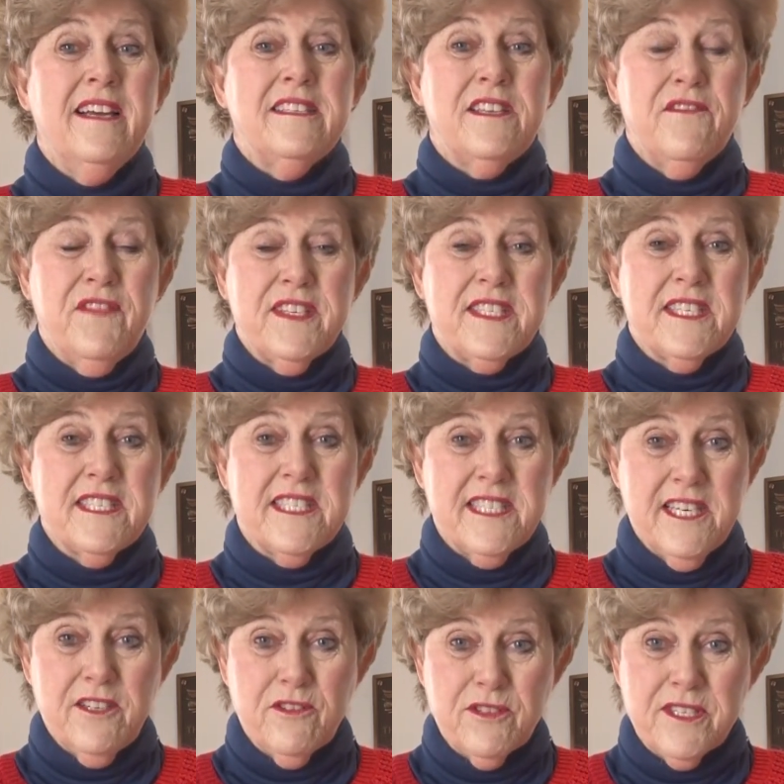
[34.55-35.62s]
to visit
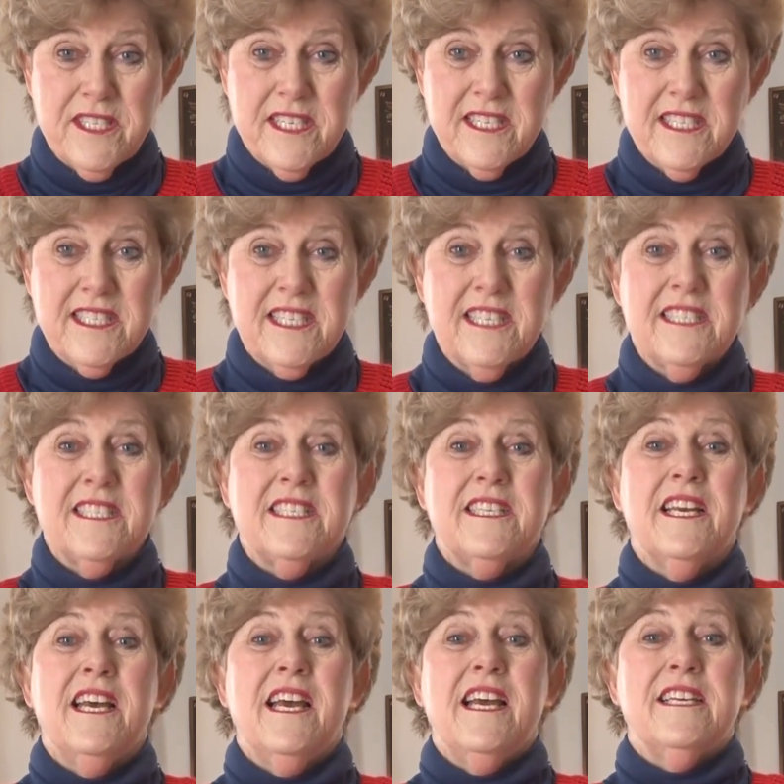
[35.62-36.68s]
senior citizens,
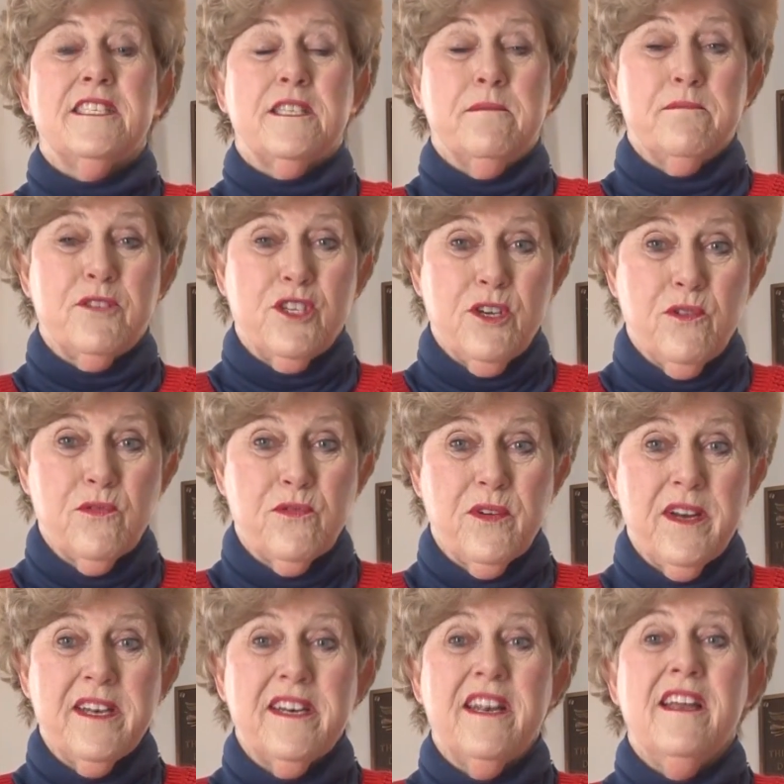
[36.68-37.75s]
some
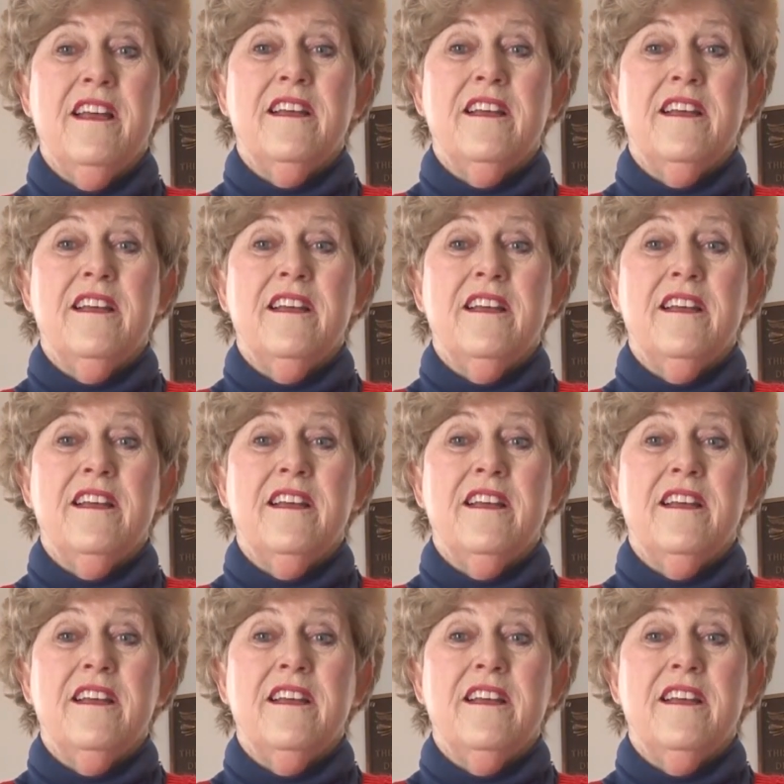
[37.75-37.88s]
children,